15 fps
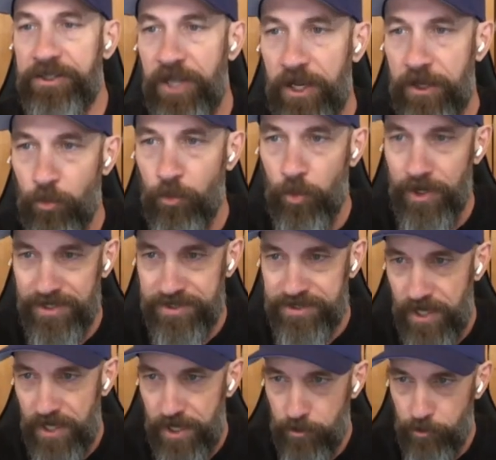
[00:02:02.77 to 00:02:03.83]
January
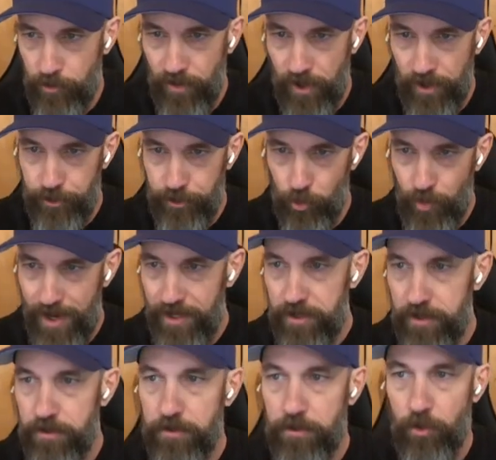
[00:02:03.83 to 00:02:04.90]
instead, or move on to
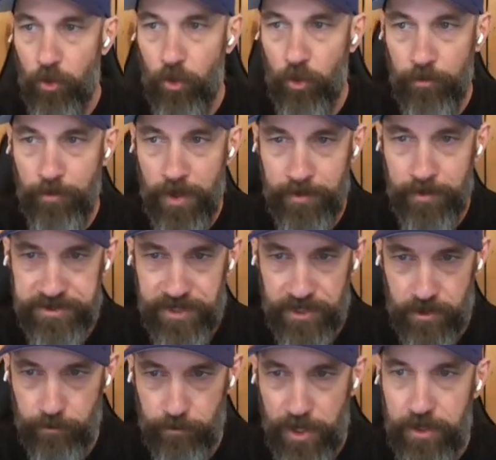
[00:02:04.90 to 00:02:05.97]
REG, or maybe just
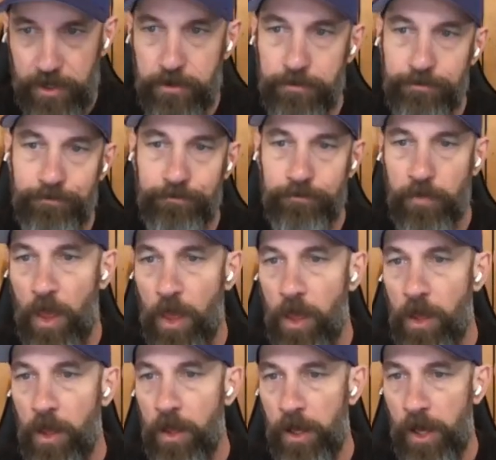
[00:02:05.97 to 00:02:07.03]
take a break?
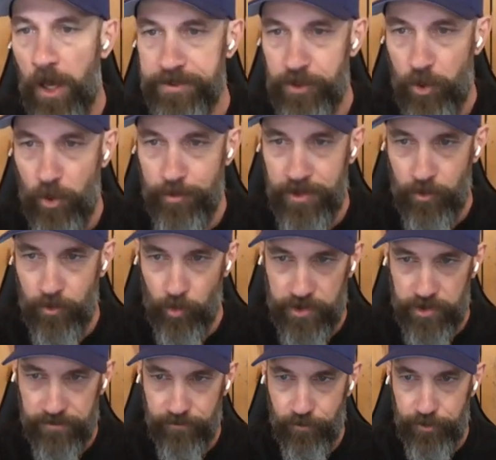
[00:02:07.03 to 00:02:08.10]
Also, I began
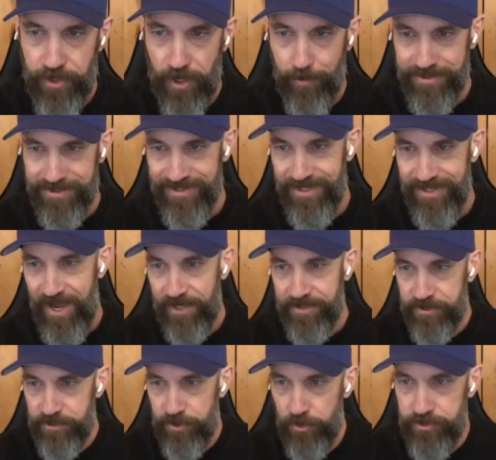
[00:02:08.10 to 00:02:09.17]
working full-time as a
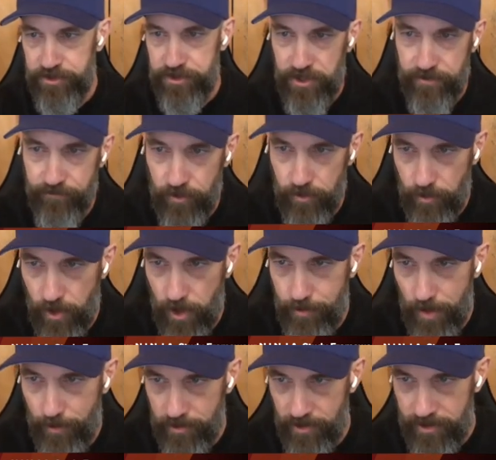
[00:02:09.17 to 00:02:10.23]
tax associate for a
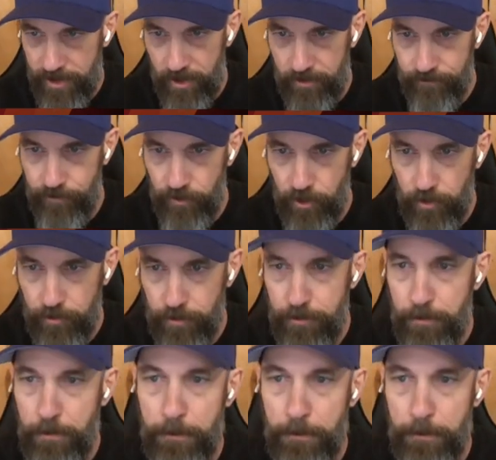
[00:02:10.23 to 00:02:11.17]
public accounting firm.